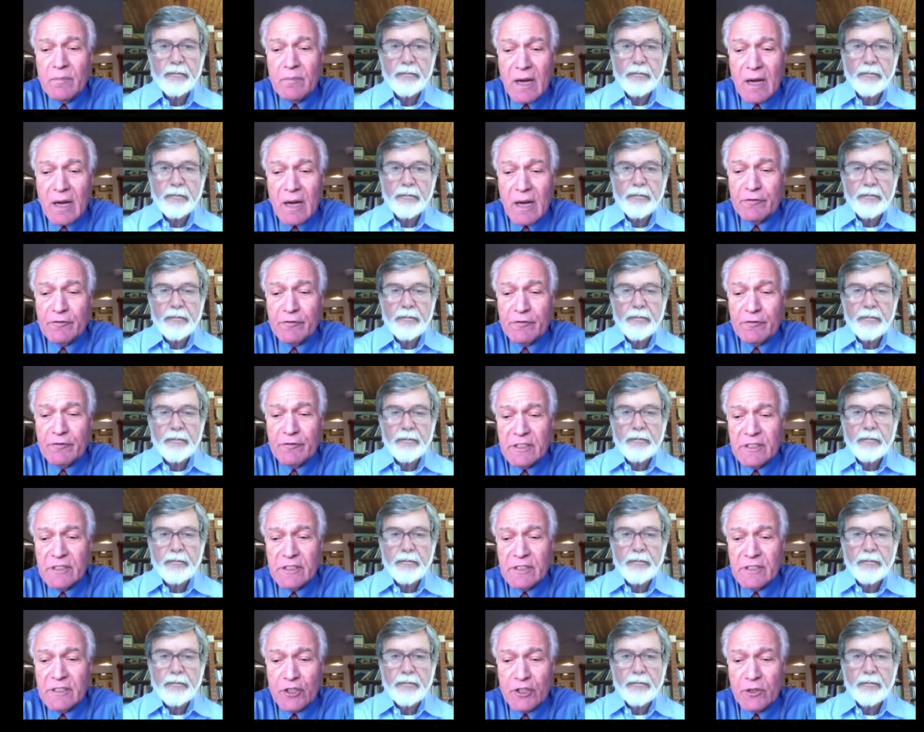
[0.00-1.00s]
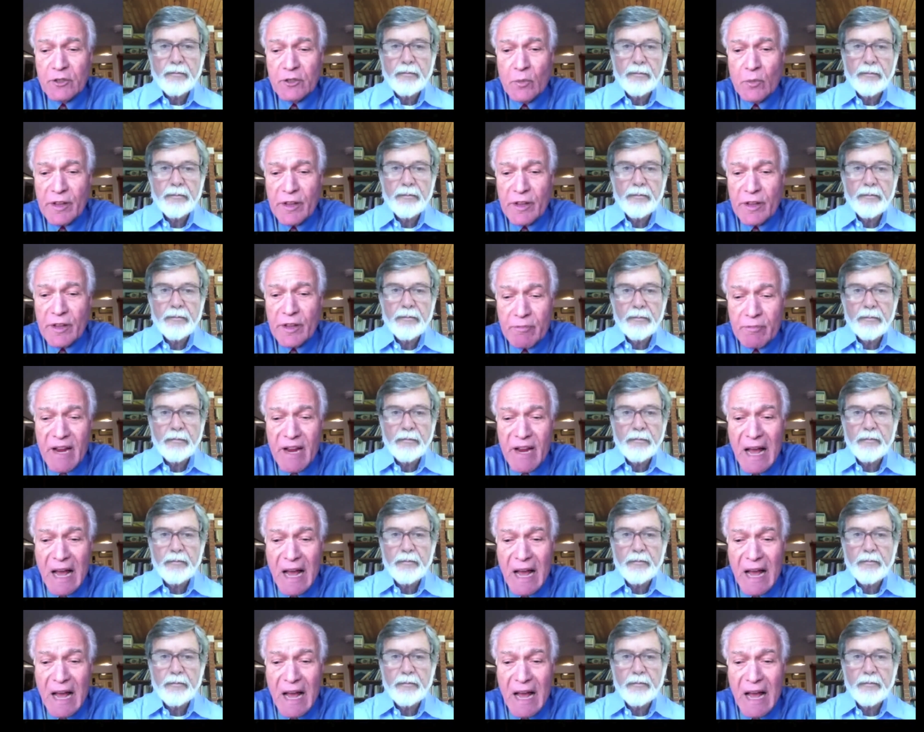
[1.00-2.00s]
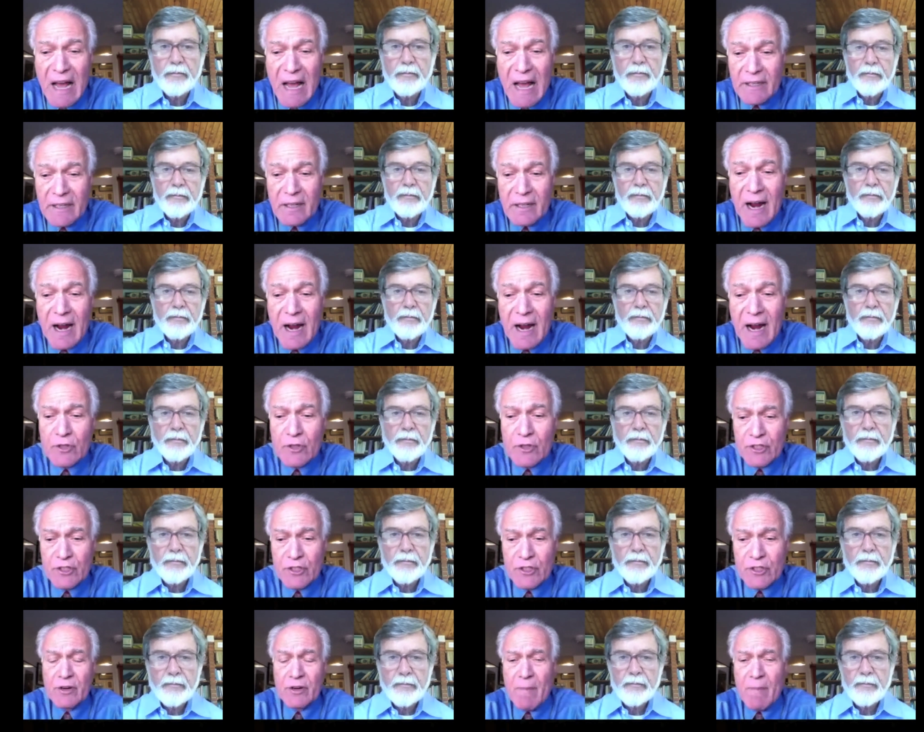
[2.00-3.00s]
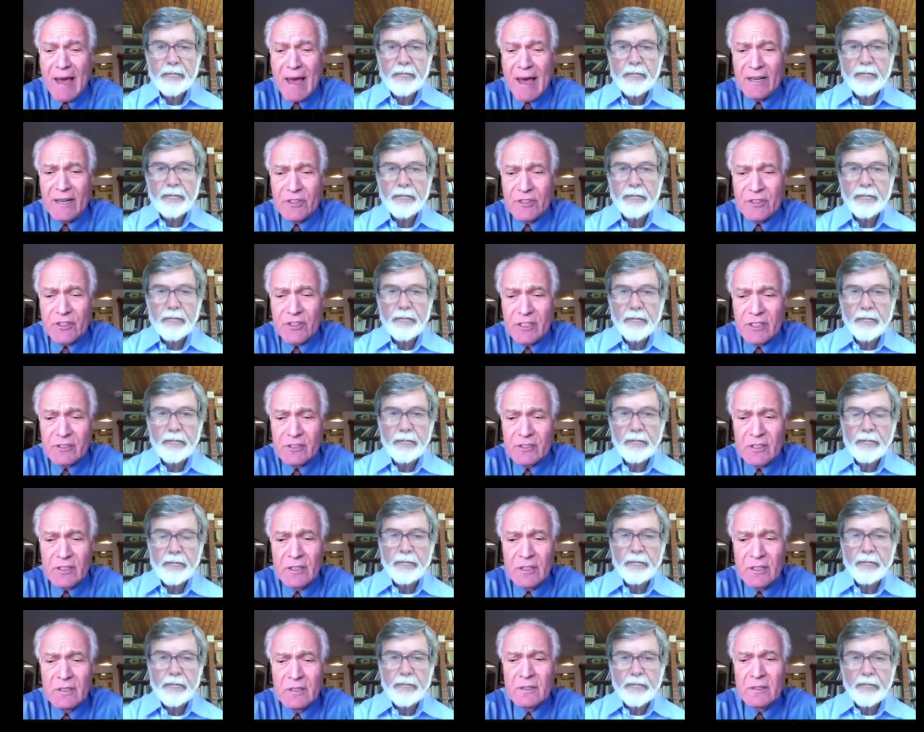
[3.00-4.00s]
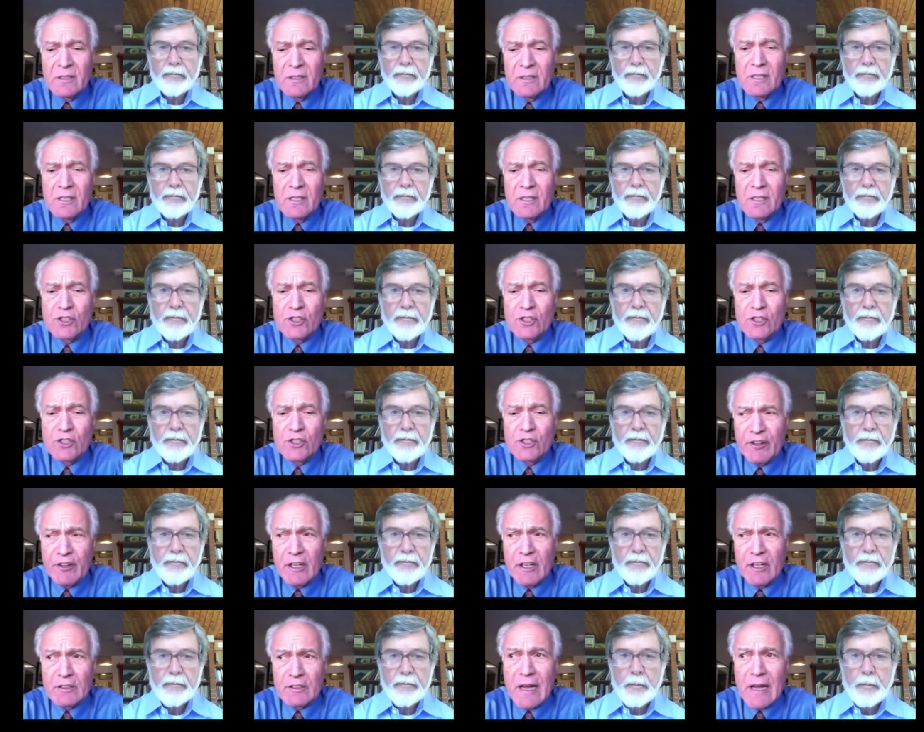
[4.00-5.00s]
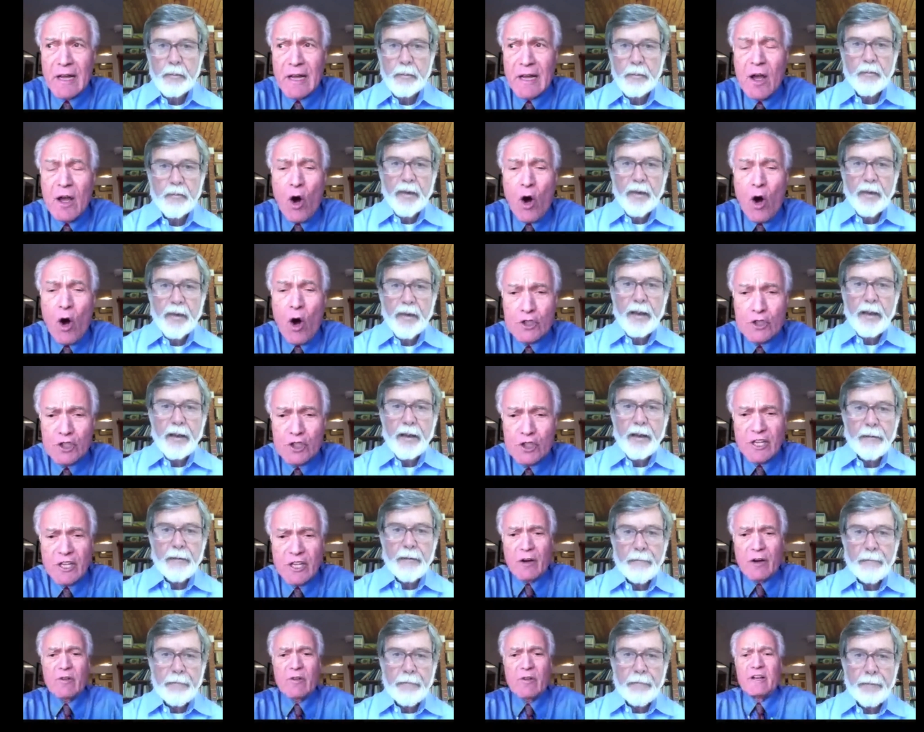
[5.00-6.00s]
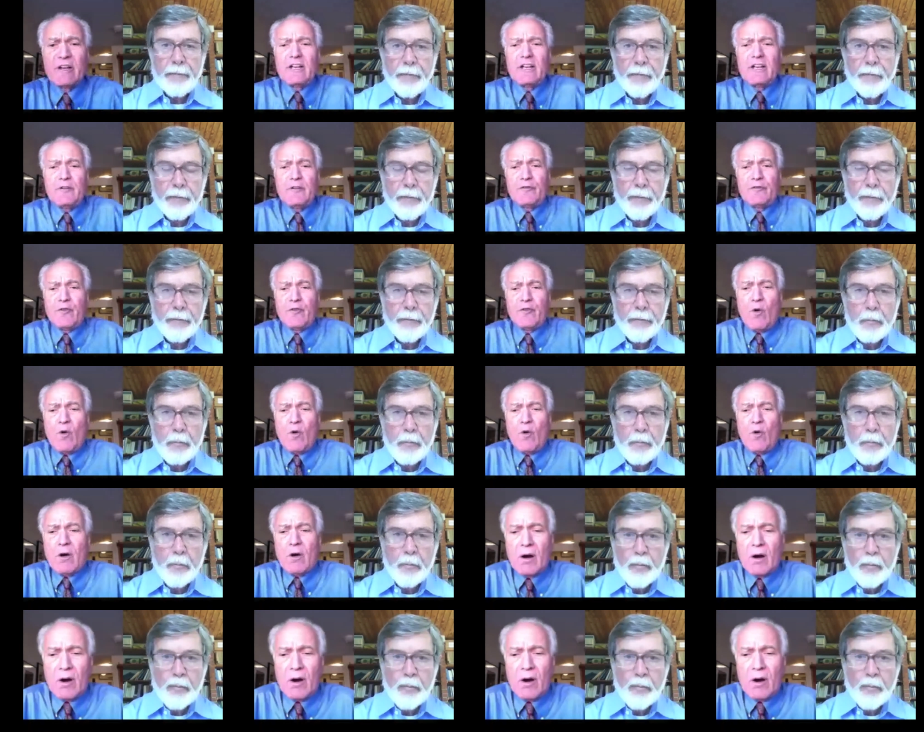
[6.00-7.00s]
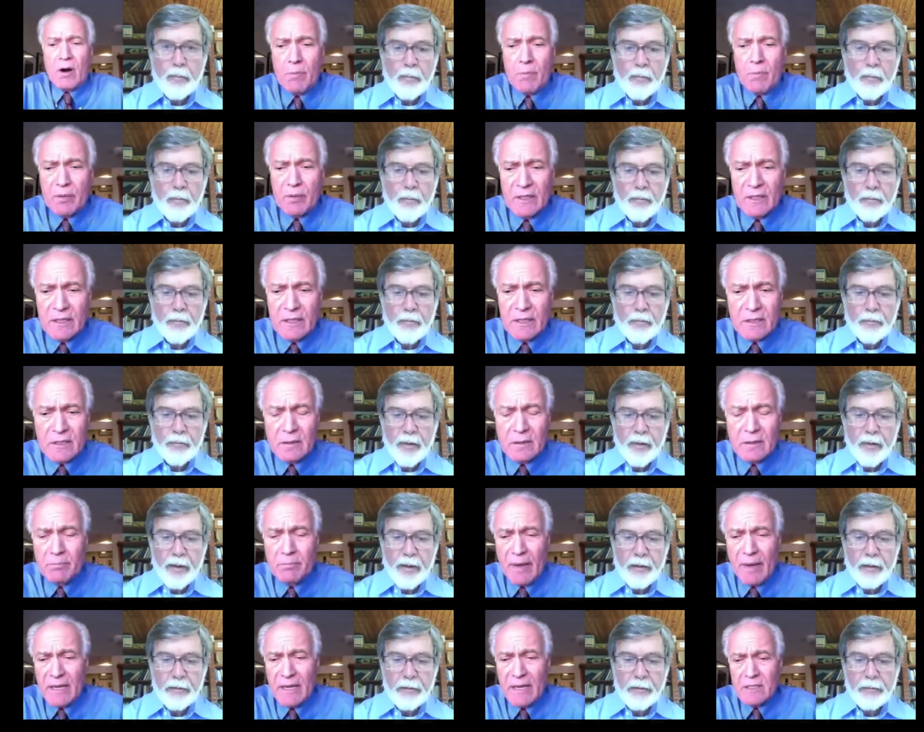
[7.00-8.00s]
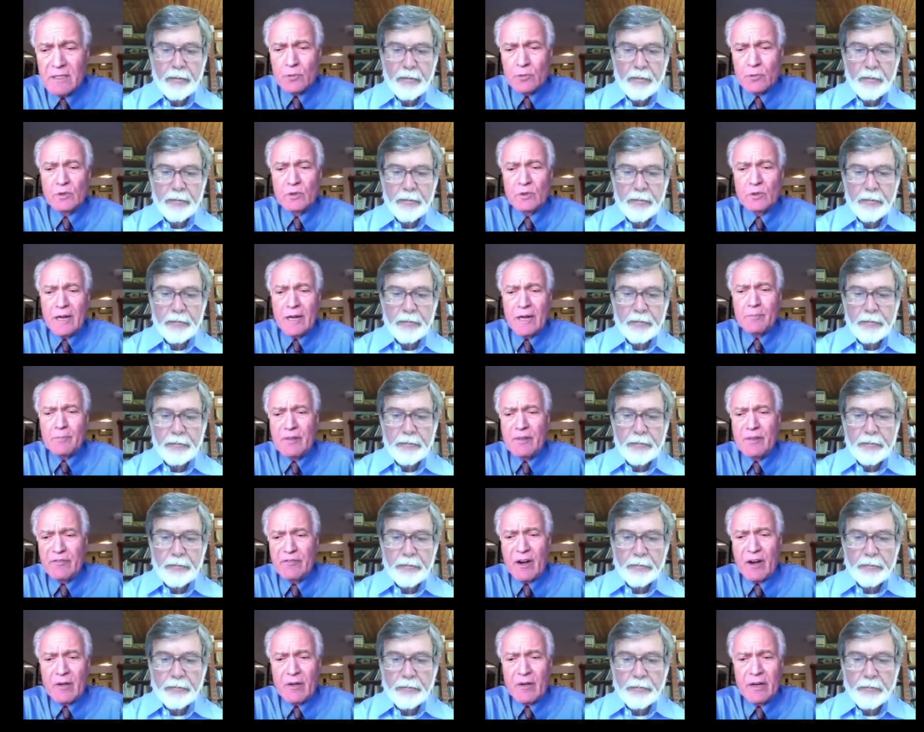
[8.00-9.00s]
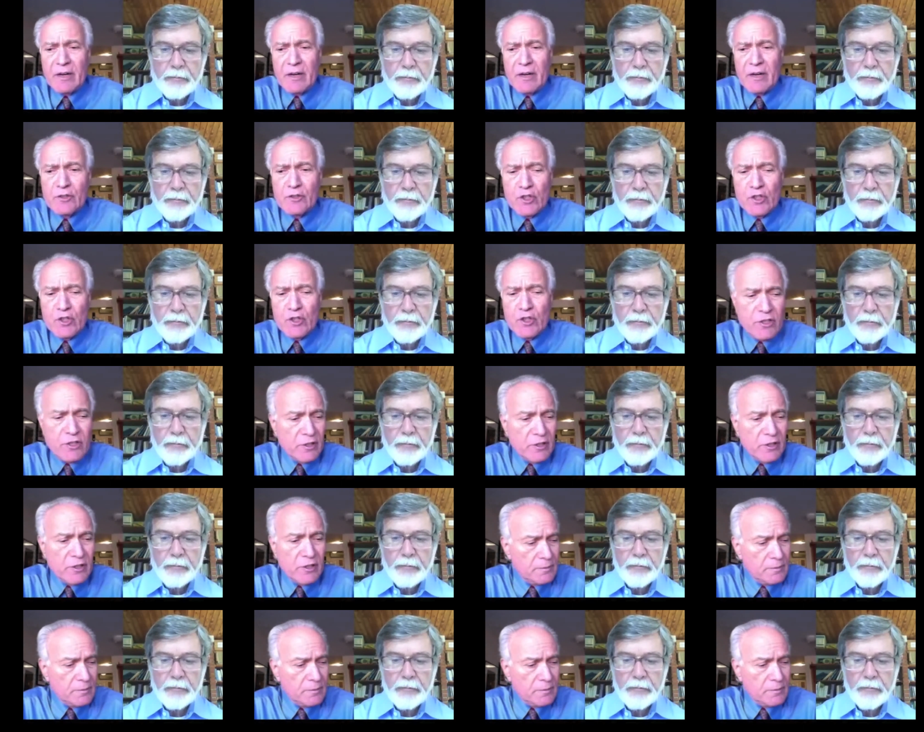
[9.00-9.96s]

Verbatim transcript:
Speaker 1: confrontation with reality here. How is she going to manage this? This is difficult. Austerity for her political base will not be very congenial.